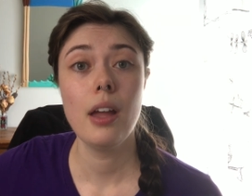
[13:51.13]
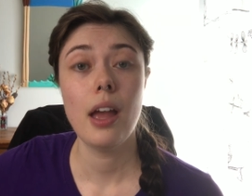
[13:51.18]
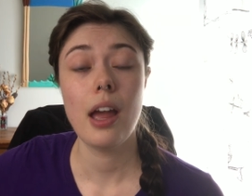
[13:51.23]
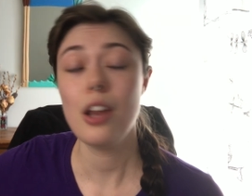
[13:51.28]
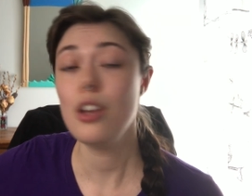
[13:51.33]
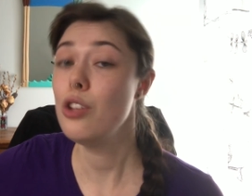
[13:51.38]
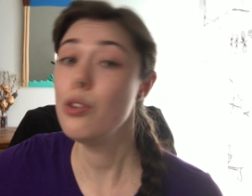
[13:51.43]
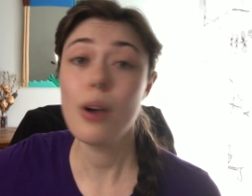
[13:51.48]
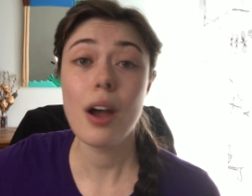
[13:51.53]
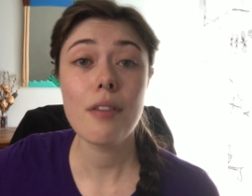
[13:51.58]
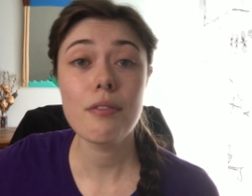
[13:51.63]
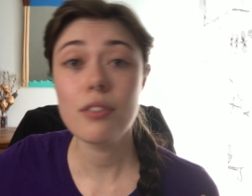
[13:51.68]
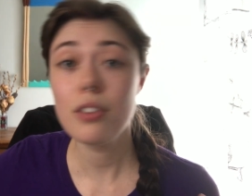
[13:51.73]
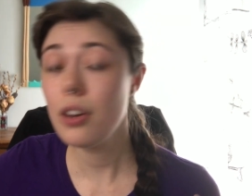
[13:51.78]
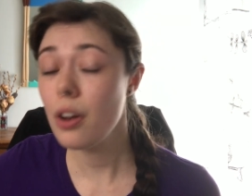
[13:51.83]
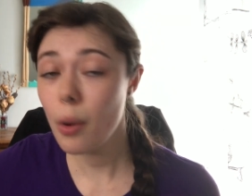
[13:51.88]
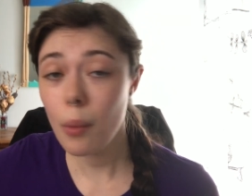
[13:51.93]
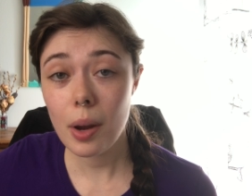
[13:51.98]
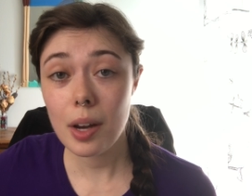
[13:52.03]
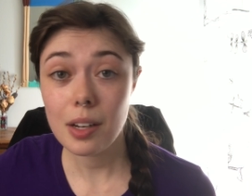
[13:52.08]
and you have
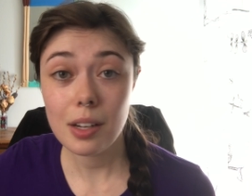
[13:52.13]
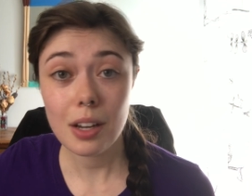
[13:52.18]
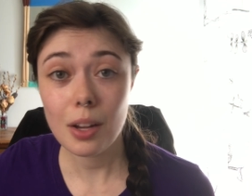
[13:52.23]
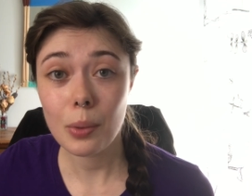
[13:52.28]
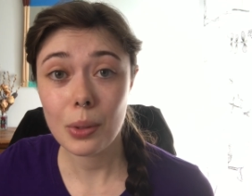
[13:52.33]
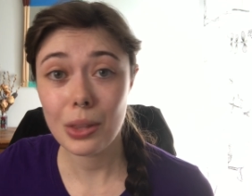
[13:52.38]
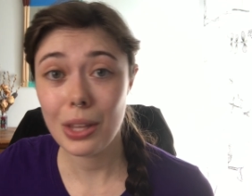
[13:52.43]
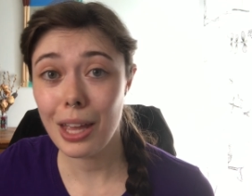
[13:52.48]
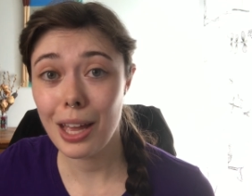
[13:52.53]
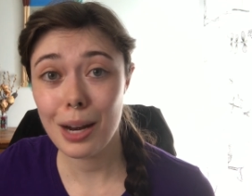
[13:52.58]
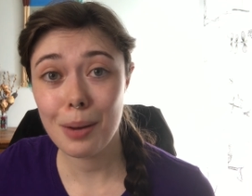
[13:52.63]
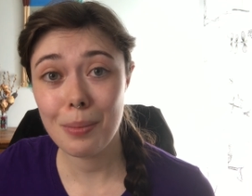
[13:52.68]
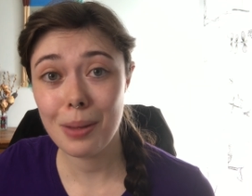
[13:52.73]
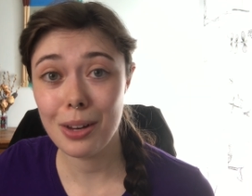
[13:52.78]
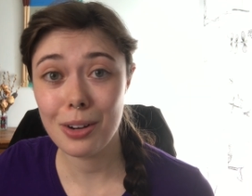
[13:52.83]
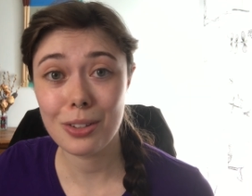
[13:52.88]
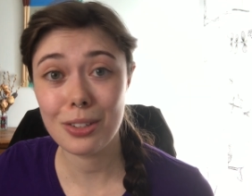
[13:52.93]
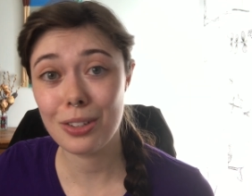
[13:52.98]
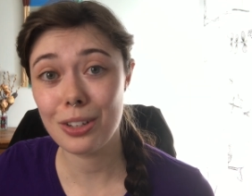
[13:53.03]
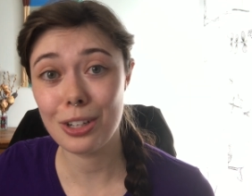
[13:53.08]
no idea what the
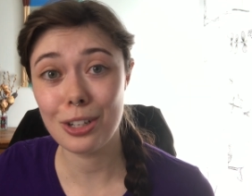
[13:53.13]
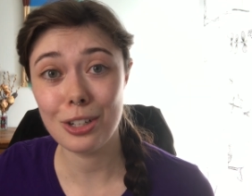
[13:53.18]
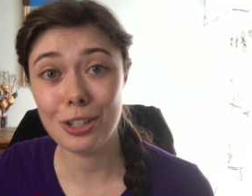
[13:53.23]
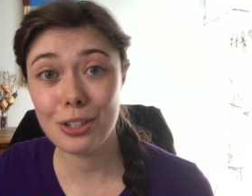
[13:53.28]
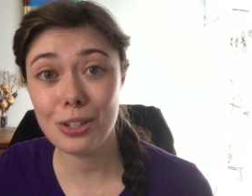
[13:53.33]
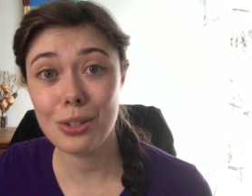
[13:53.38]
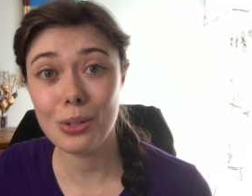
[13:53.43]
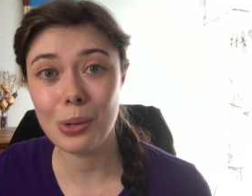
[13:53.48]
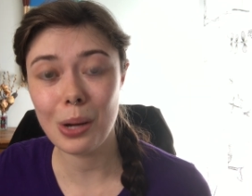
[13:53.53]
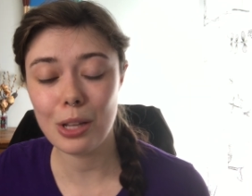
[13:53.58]
animators are going to do,